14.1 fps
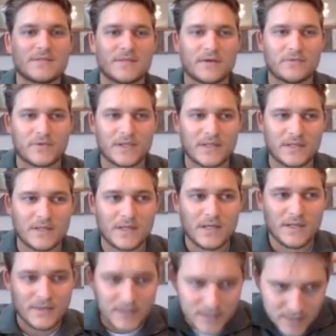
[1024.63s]
So
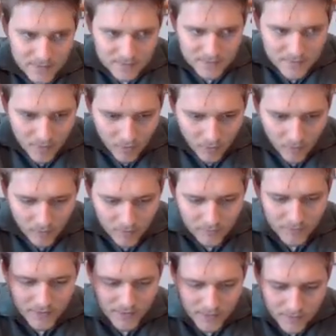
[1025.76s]
all
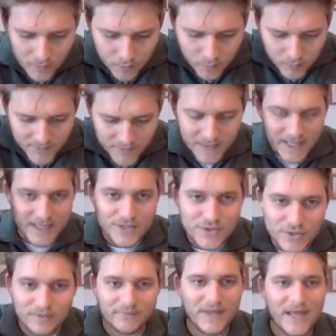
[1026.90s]
the
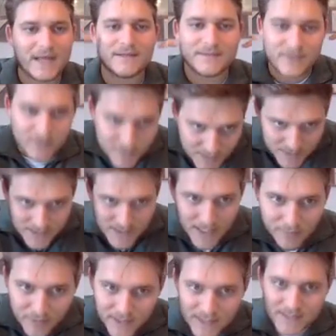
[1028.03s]
coordination of that is going to
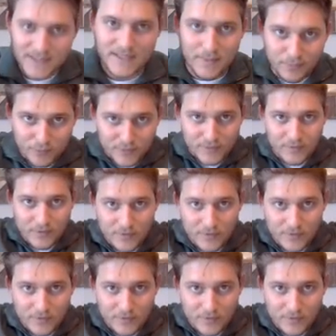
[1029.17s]
take place in that premotor